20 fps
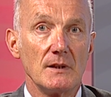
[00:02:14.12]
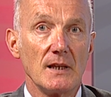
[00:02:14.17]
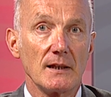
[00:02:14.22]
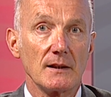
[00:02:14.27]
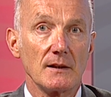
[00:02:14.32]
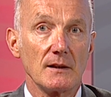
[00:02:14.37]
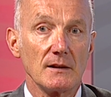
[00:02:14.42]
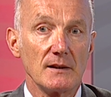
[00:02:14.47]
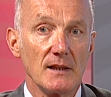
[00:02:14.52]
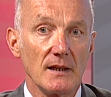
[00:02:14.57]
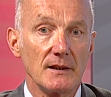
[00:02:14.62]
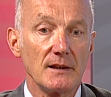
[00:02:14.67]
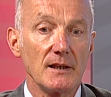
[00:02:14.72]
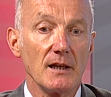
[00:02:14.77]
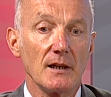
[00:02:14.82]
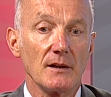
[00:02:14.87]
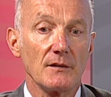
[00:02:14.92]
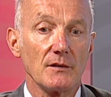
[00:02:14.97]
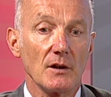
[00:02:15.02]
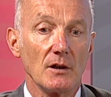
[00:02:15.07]
they, they
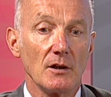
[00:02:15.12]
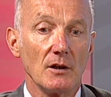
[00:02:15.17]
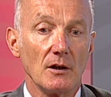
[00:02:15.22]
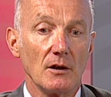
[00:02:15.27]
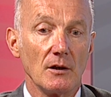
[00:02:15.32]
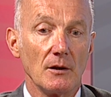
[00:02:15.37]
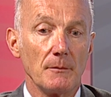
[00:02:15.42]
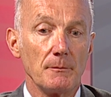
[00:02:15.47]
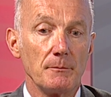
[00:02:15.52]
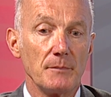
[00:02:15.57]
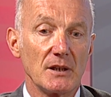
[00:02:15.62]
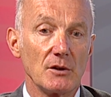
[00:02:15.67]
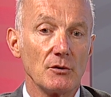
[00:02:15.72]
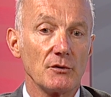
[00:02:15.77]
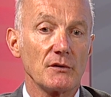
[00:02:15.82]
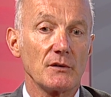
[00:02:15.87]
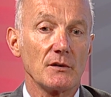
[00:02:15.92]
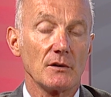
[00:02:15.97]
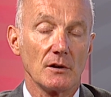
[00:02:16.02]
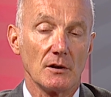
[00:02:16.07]
can, uh,
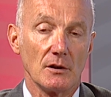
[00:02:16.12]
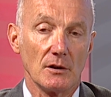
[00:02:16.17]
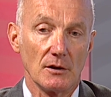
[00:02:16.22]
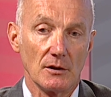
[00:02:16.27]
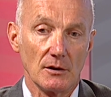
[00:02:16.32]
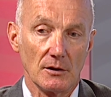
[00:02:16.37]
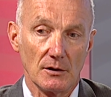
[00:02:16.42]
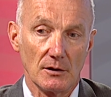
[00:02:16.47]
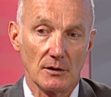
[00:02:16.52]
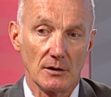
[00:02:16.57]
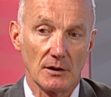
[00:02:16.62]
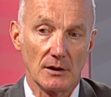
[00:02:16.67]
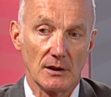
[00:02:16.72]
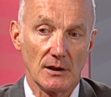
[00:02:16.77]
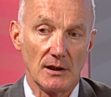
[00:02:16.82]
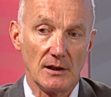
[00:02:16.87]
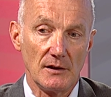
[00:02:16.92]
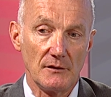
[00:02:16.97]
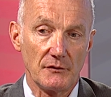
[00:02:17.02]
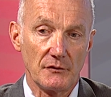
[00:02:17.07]
because uh,
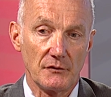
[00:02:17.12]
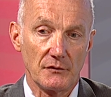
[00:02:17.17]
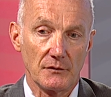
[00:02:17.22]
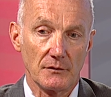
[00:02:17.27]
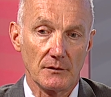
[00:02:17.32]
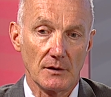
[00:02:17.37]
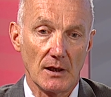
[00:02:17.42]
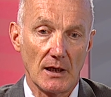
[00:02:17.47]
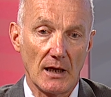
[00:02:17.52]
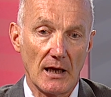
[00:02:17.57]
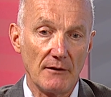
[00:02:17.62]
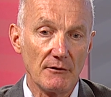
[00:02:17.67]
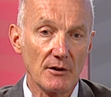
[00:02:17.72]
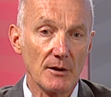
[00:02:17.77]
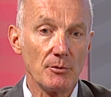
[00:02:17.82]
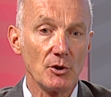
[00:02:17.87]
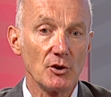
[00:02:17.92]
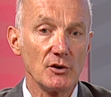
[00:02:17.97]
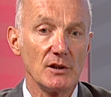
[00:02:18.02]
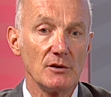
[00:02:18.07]
if
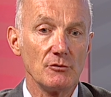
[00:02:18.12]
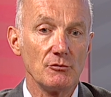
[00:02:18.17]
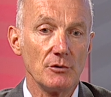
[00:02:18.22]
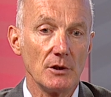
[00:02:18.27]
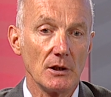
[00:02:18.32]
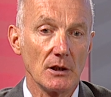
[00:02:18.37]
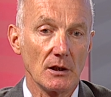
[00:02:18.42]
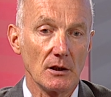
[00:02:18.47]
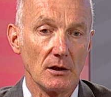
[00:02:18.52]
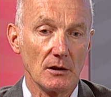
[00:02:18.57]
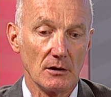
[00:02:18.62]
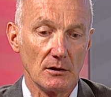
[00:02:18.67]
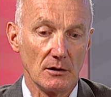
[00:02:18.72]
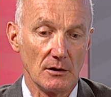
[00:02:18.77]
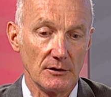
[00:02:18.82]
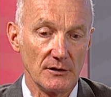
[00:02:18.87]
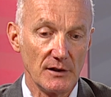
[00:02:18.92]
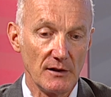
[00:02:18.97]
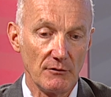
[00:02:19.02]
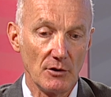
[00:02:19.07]
everybody will
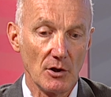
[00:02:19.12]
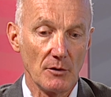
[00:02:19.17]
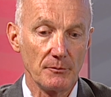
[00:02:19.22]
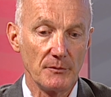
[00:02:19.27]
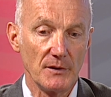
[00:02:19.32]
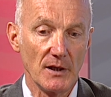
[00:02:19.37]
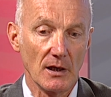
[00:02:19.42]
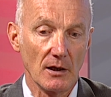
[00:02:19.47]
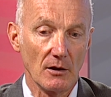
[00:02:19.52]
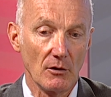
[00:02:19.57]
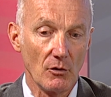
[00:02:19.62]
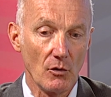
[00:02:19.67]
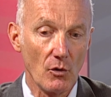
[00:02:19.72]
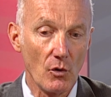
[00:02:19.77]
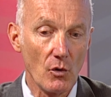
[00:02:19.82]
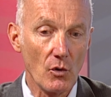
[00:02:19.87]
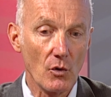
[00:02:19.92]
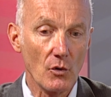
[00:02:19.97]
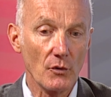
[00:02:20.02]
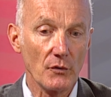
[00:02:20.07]
uh, develop their
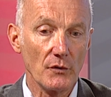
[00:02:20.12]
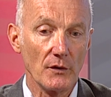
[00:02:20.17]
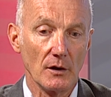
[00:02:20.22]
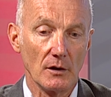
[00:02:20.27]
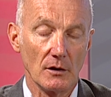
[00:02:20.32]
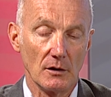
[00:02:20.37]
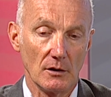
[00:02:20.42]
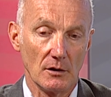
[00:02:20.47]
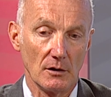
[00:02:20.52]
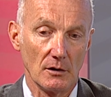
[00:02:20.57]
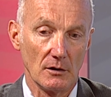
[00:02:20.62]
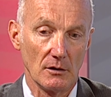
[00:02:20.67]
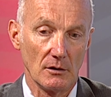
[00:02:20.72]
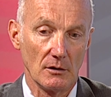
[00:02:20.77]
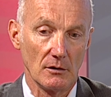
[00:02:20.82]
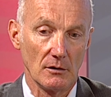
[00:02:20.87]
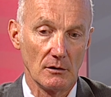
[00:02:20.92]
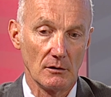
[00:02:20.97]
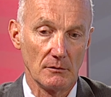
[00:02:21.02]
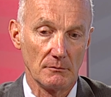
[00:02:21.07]
own
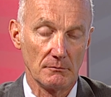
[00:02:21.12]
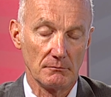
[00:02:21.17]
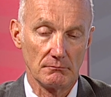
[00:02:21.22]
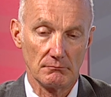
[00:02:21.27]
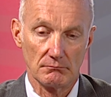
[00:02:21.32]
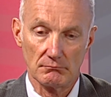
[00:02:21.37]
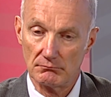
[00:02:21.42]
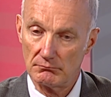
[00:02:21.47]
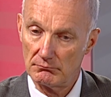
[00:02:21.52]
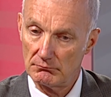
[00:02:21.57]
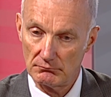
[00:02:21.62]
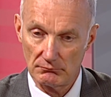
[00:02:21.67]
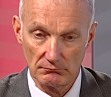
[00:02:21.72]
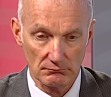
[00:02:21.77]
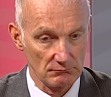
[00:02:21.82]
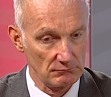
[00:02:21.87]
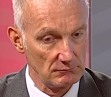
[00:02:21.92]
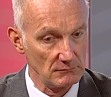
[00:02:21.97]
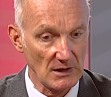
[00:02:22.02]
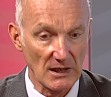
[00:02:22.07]
um,
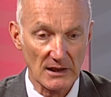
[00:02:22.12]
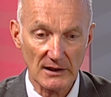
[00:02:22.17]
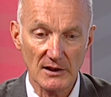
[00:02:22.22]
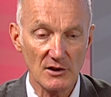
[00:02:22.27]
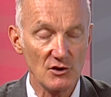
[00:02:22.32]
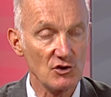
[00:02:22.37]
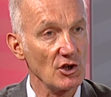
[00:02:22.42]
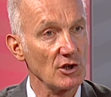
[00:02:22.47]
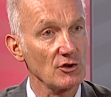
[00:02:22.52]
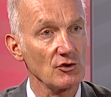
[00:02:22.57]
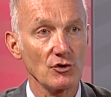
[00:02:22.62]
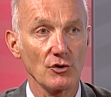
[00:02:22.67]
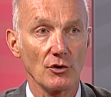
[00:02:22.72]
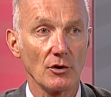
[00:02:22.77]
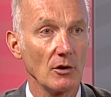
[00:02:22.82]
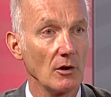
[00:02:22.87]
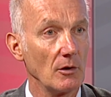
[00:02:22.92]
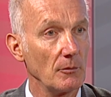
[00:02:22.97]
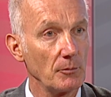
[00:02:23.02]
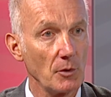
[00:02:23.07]

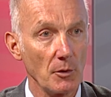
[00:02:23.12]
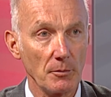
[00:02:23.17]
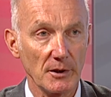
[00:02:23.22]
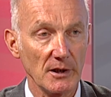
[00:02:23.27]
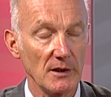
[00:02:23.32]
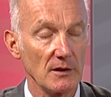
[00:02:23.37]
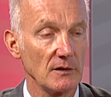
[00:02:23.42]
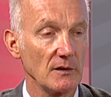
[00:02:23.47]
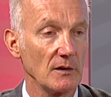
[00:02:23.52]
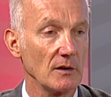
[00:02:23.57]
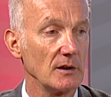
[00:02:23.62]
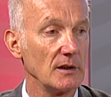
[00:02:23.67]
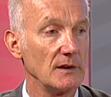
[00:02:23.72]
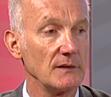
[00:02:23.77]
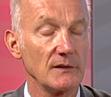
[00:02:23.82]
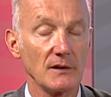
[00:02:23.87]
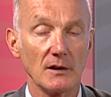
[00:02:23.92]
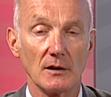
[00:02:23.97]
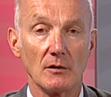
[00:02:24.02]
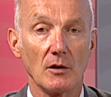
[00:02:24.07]
architecture,
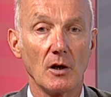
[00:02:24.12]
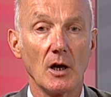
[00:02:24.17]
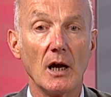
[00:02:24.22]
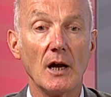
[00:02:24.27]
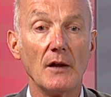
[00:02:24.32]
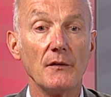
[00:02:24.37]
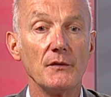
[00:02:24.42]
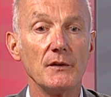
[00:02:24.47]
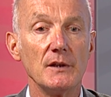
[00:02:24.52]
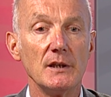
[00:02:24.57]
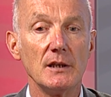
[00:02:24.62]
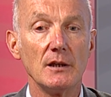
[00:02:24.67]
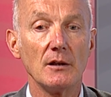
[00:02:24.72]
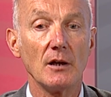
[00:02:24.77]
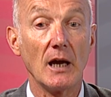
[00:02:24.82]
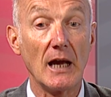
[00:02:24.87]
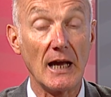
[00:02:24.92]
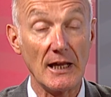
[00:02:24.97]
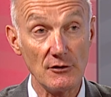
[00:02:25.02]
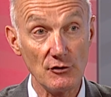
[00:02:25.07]
proprietaries, and
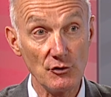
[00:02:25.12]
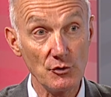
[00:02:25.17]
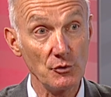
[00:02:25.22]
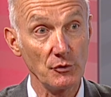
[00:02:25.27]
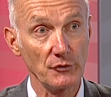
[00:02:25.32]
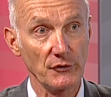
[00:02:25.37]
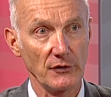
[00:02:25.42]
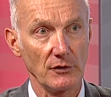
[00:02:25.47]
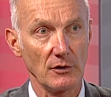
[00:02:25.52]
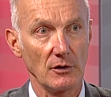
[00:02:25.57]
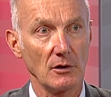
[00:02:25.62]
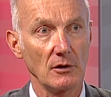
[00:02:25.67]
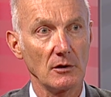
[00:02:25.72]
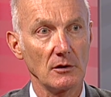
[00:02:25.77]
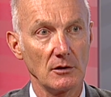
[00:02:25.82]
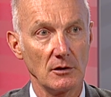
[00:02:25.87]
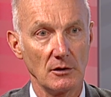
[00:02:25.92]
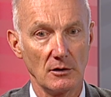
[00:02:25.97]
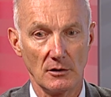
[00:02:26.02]
the end user um,